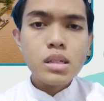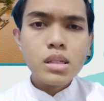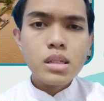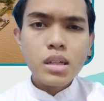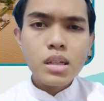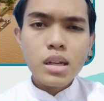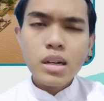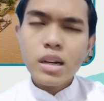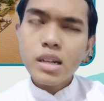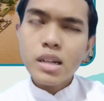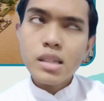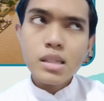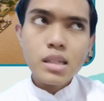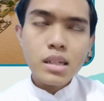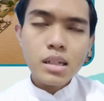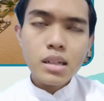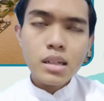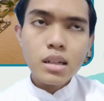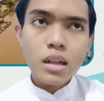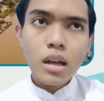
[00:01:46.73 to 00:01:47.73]

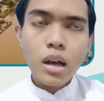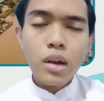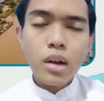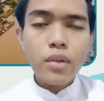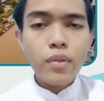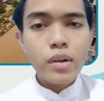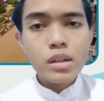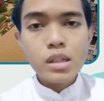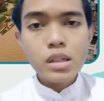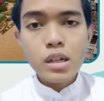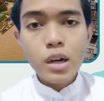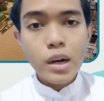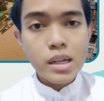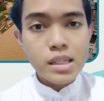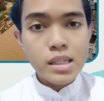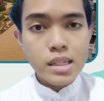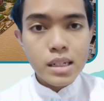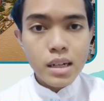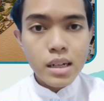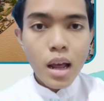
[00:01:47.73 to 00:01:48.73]

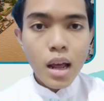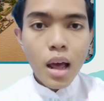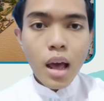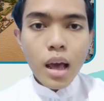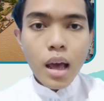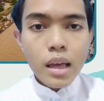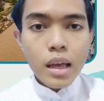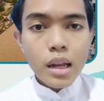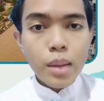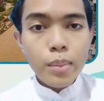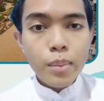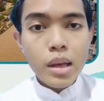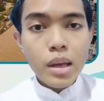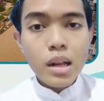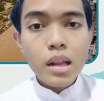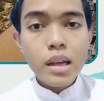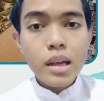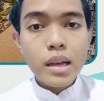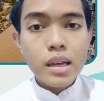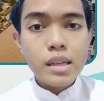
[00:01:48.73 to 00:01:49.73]
Crescent in the
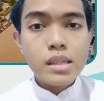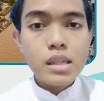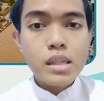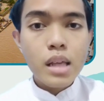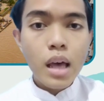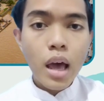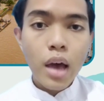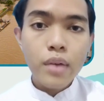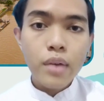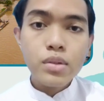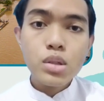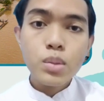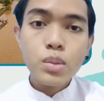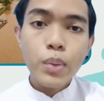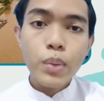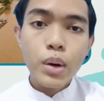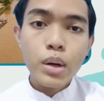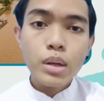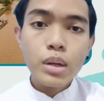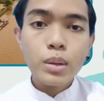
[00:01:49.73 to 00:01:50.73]
Middle East have
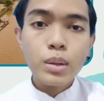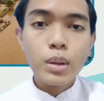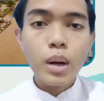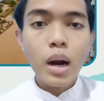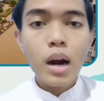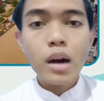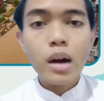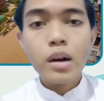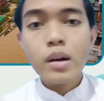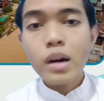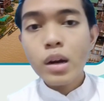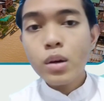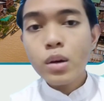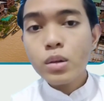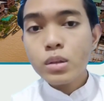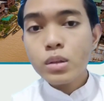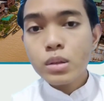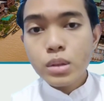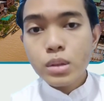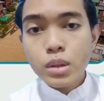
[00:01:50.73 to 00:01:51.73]
supported
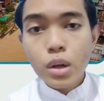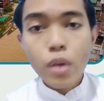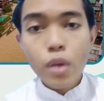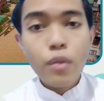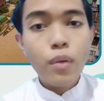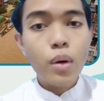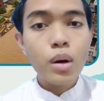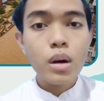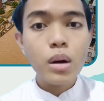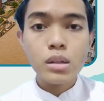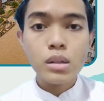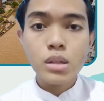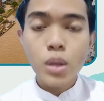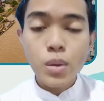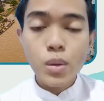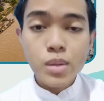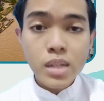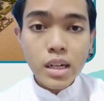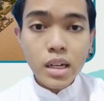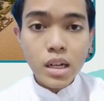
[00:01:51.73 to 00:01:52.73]
agriculture for
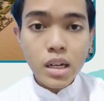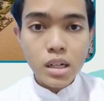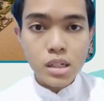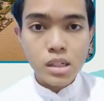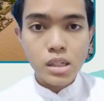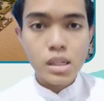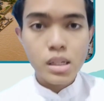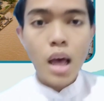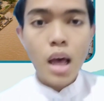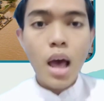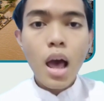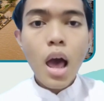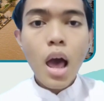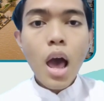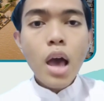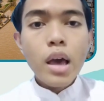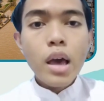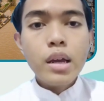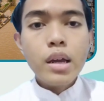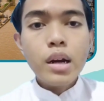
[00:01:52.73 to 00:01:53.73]
1,000 years.
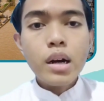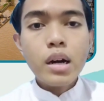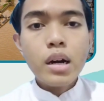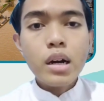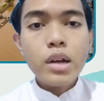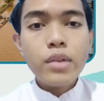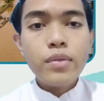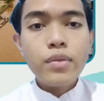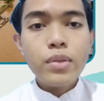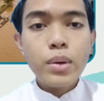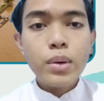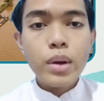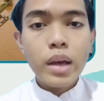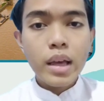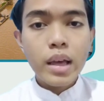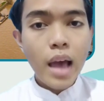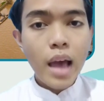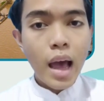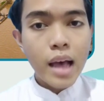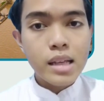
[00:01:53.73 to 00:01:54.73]
Yearly flooding
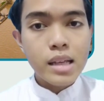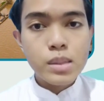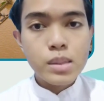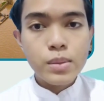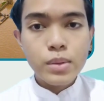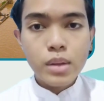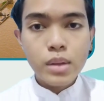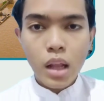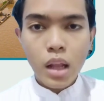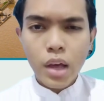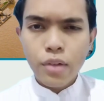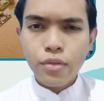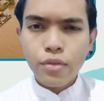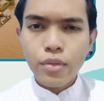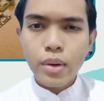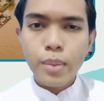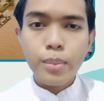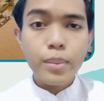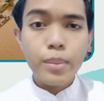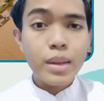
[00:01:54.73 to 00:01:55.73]
has left
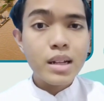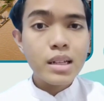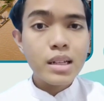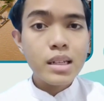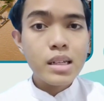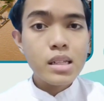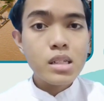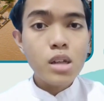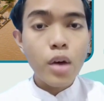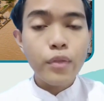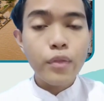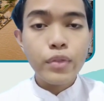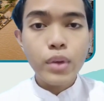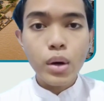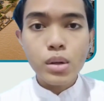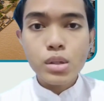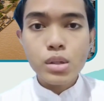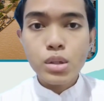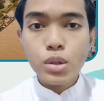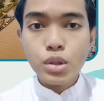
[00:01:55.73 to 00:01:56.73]
millions of
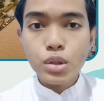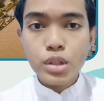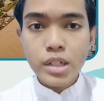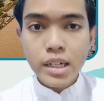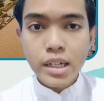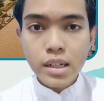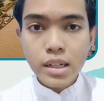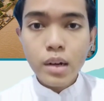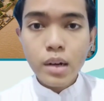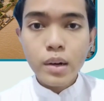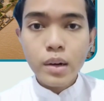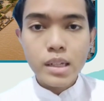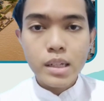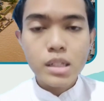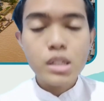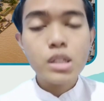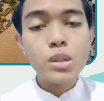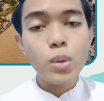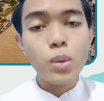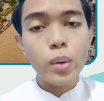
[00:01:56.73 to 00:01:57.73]
tons nutrient-rich
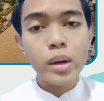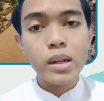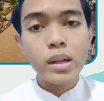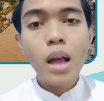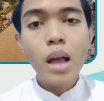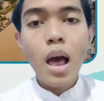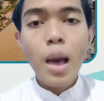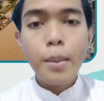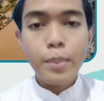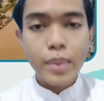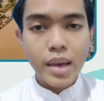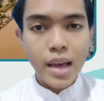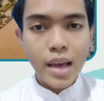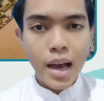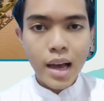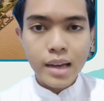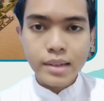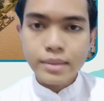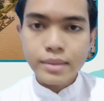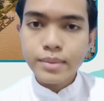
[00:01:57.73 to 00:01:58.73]
soil
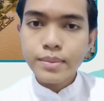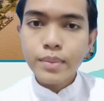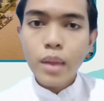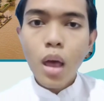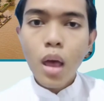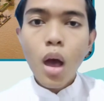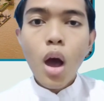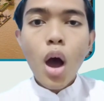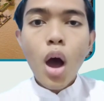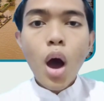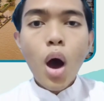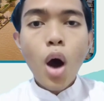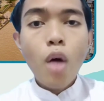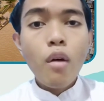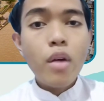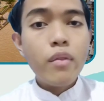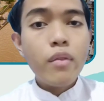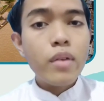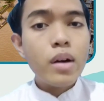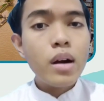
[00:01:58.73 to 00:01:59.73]
behind.
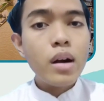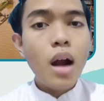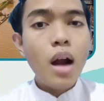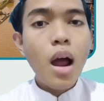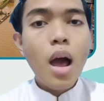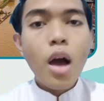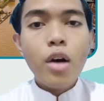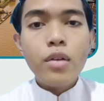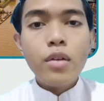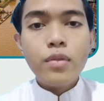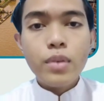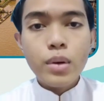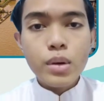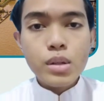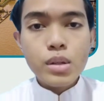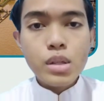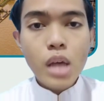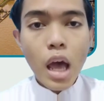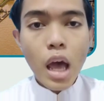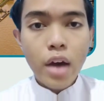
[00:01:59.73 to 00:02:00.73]
However,
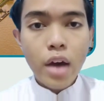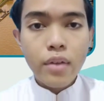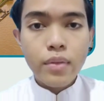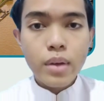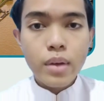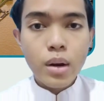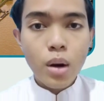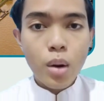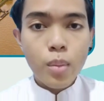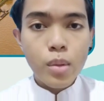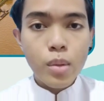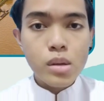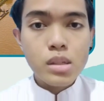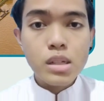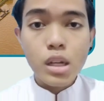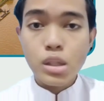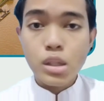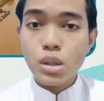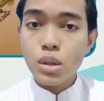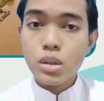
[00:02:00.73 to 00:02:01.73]
floods have enormous
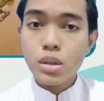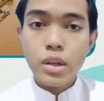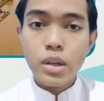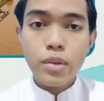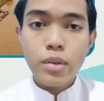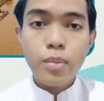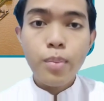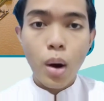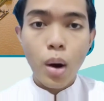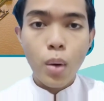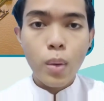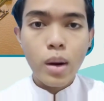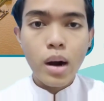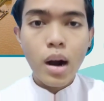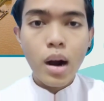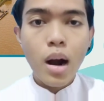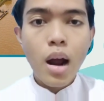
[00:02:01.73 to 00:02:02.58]
destructive power.